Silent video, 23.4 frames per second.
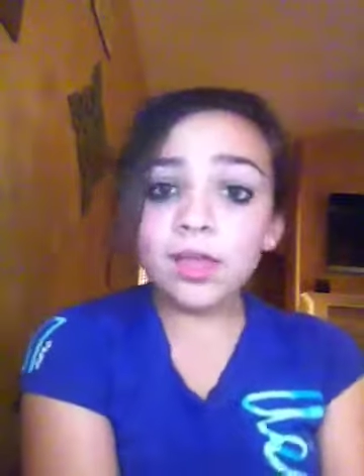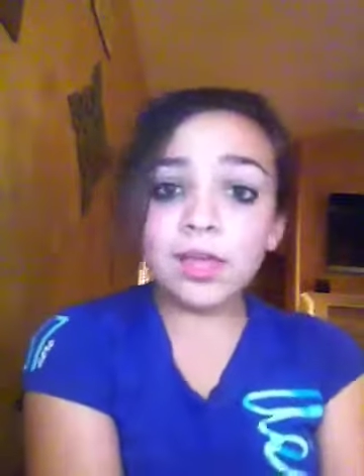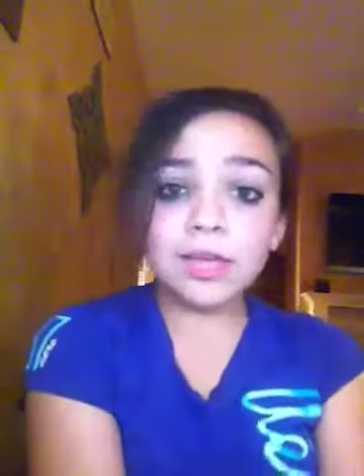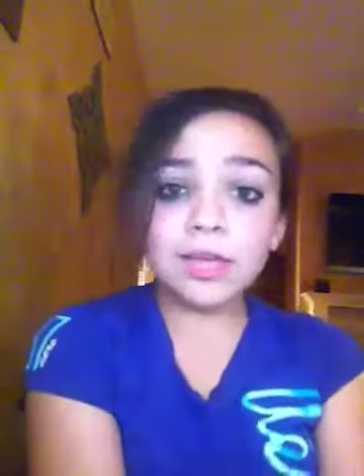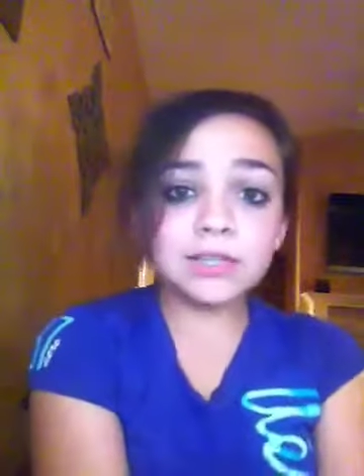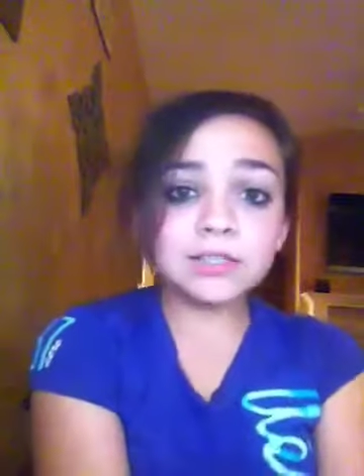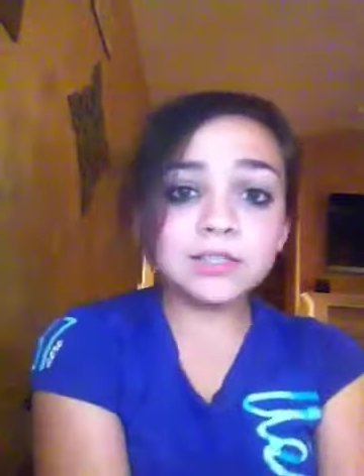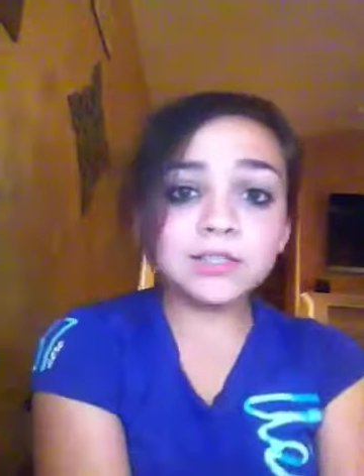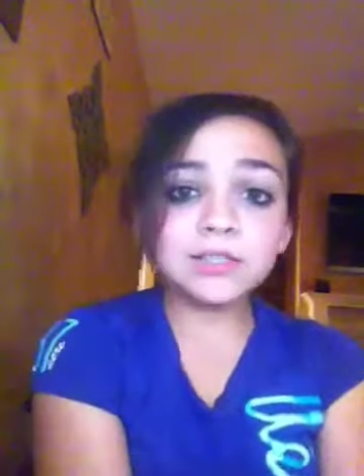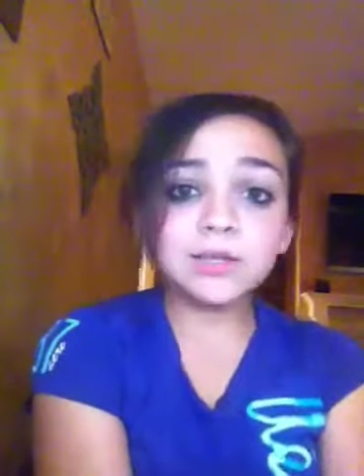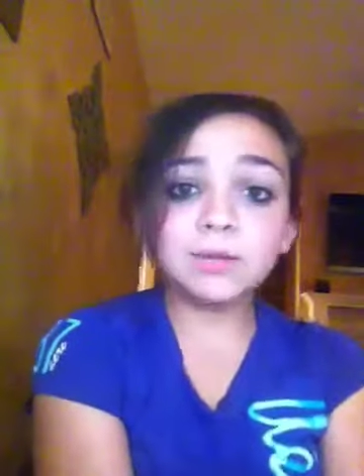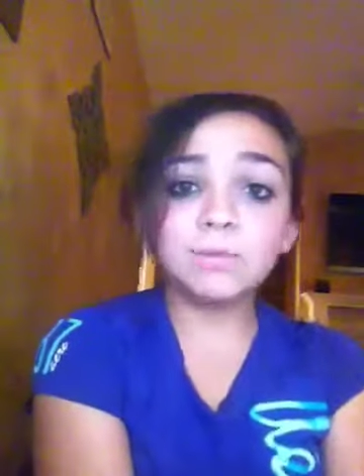
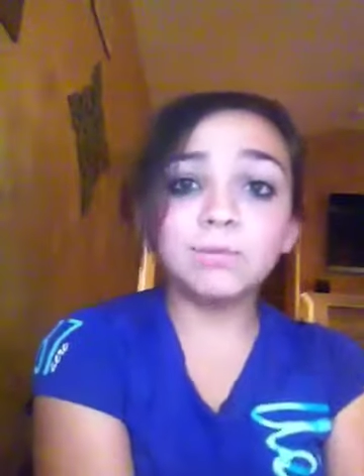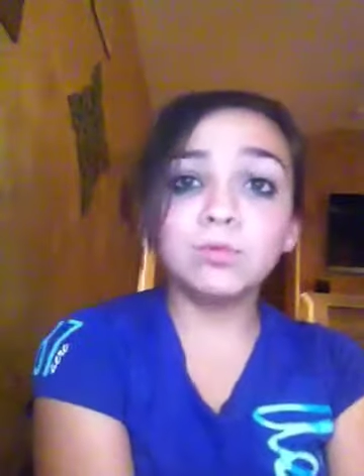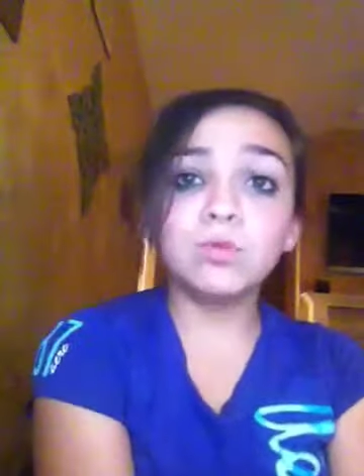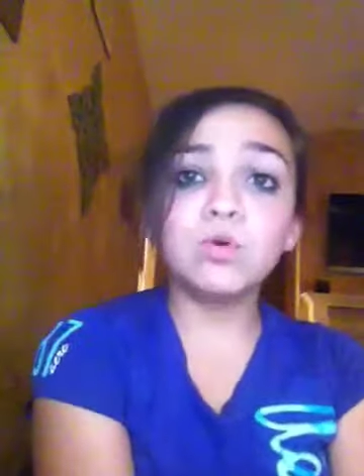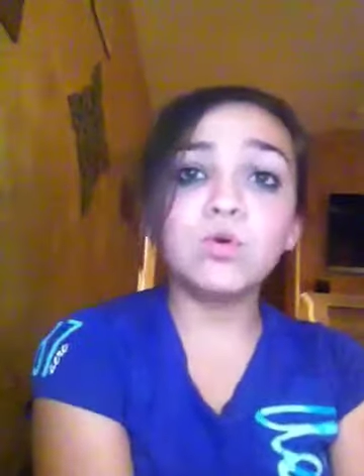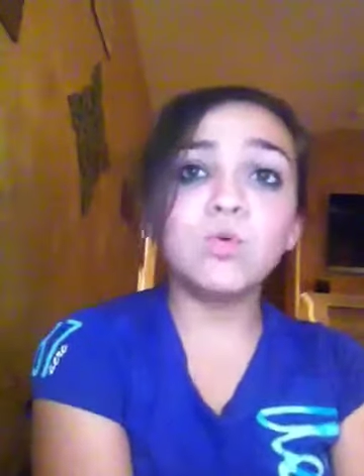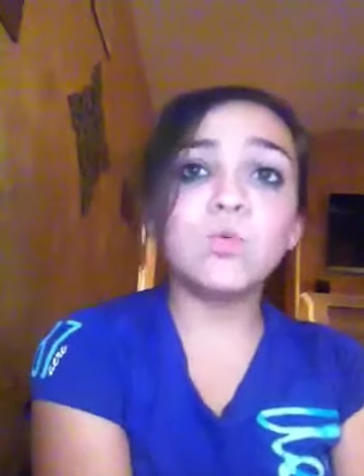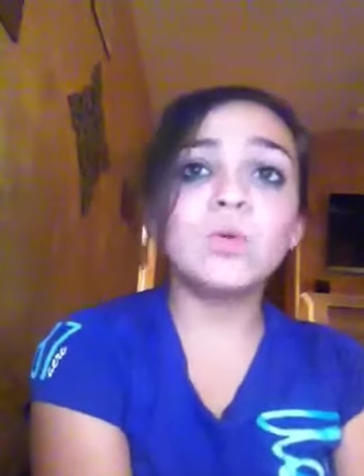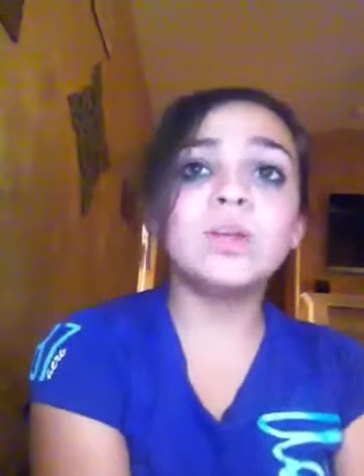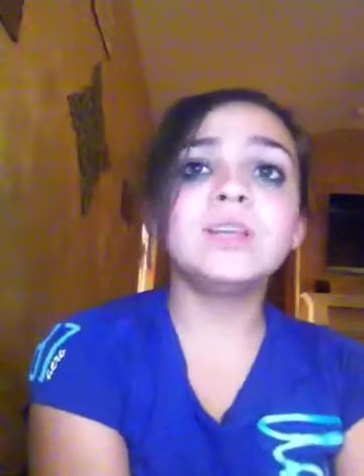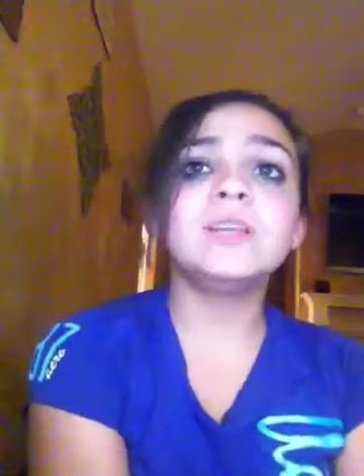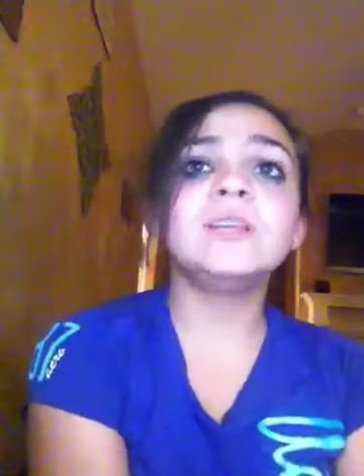It's the
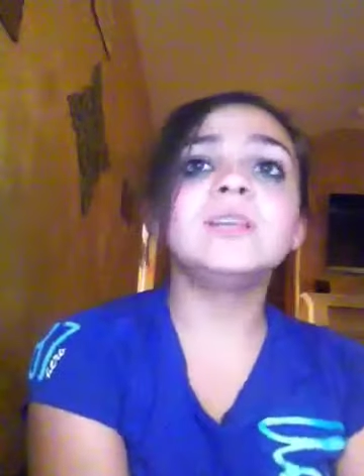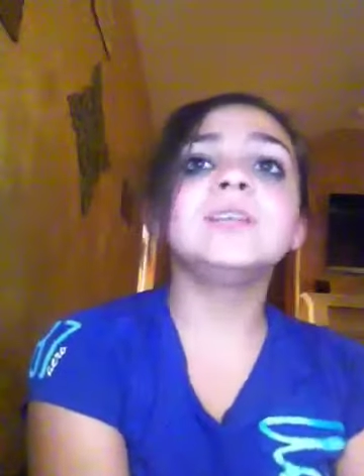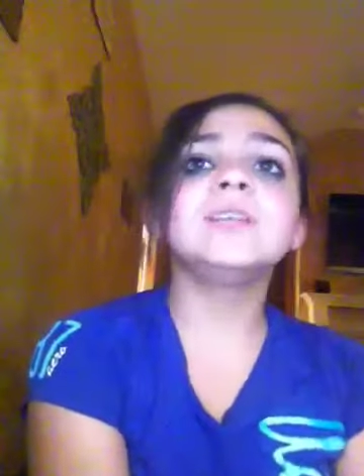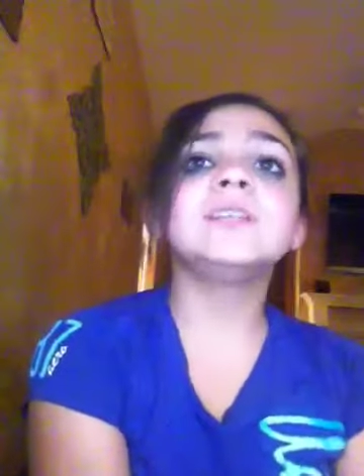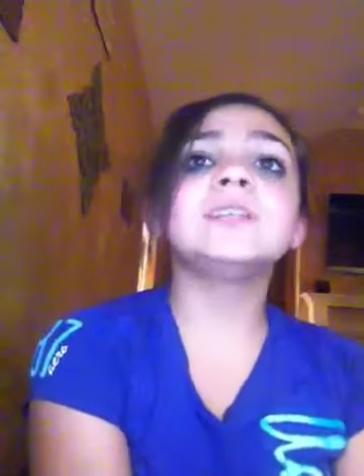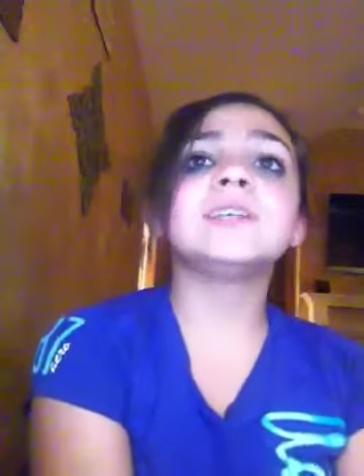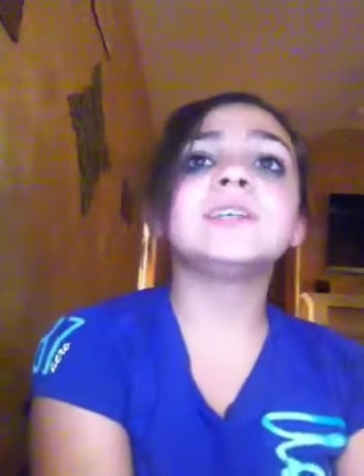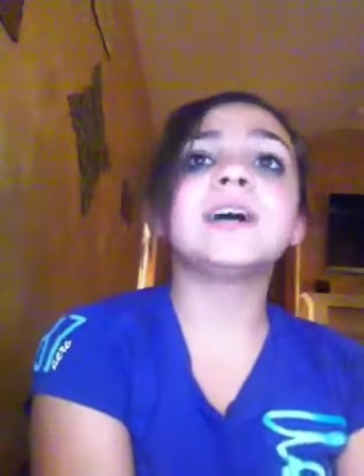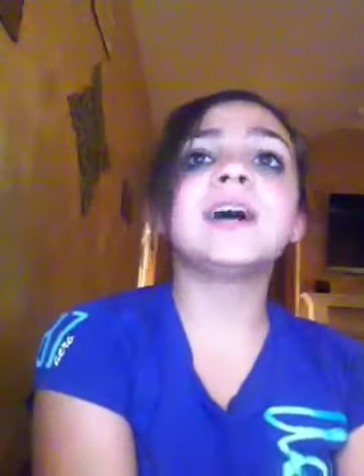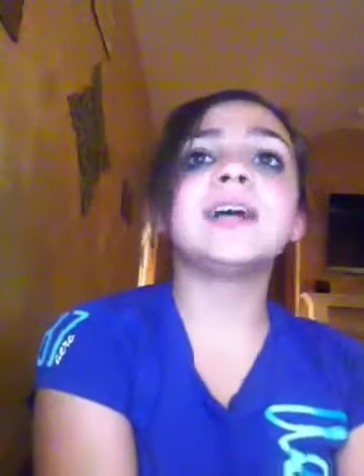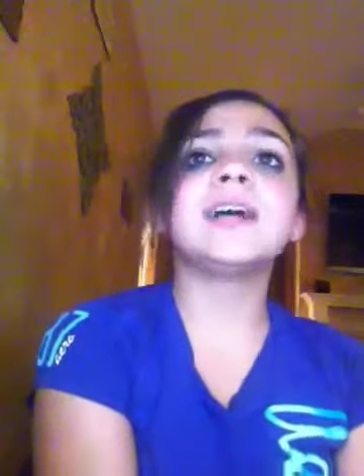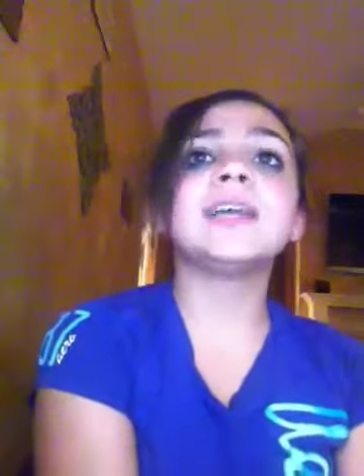blue in
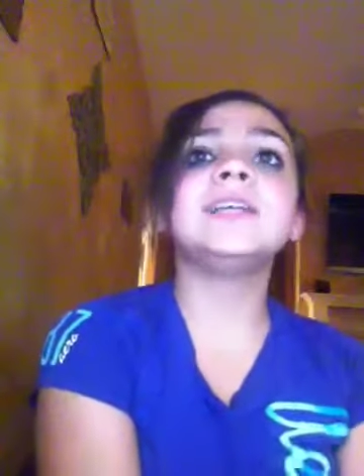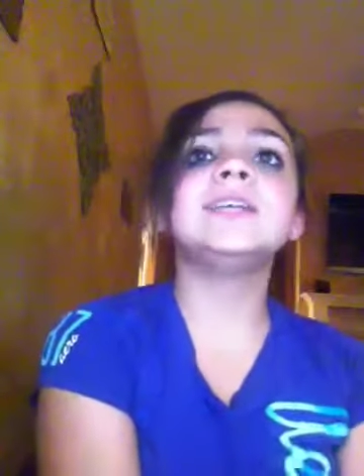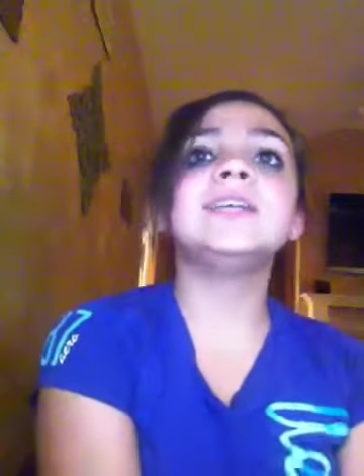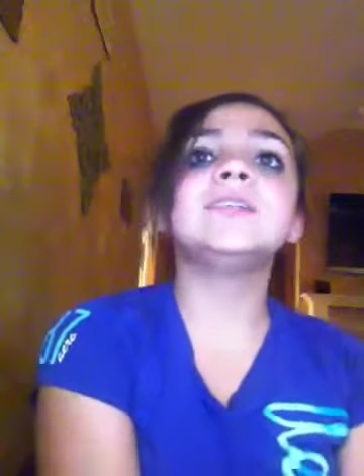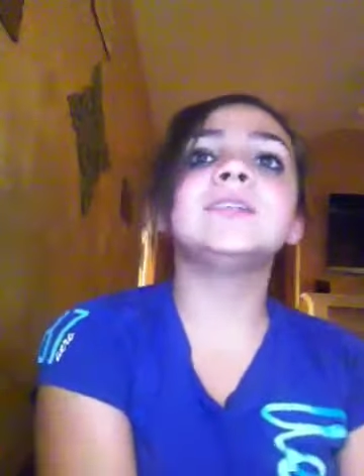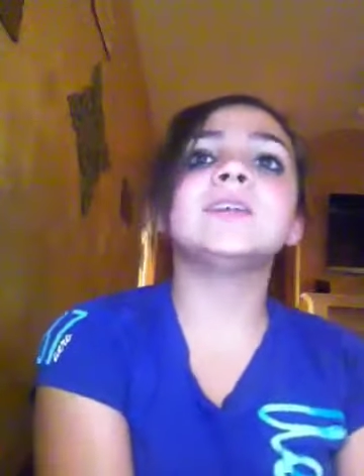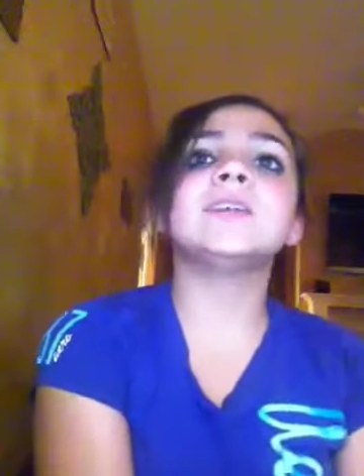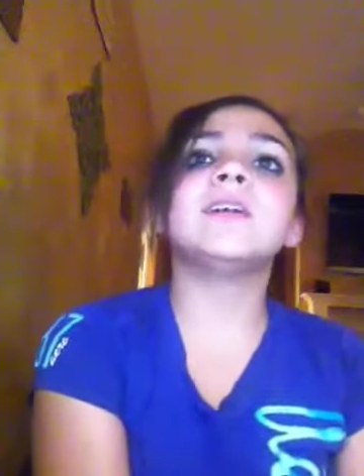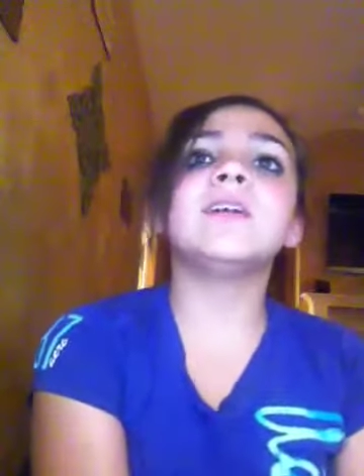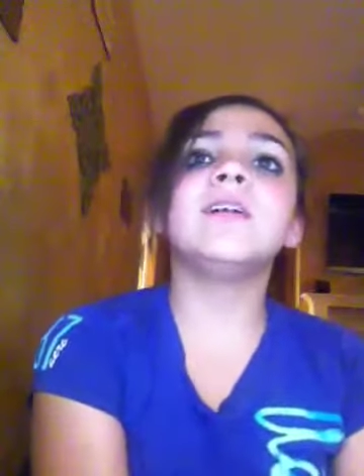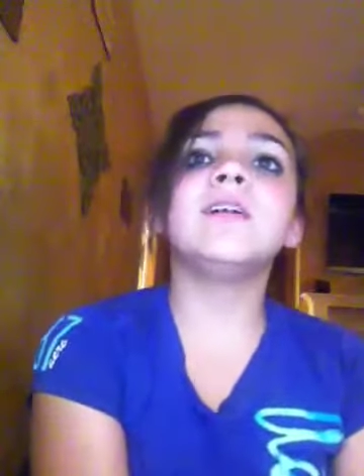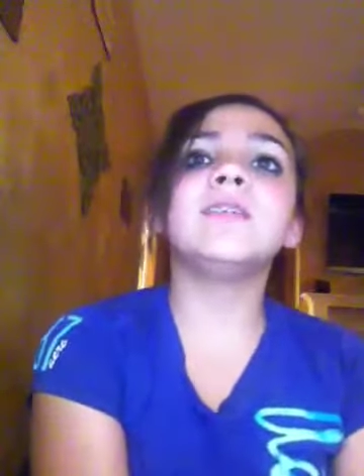his eyes that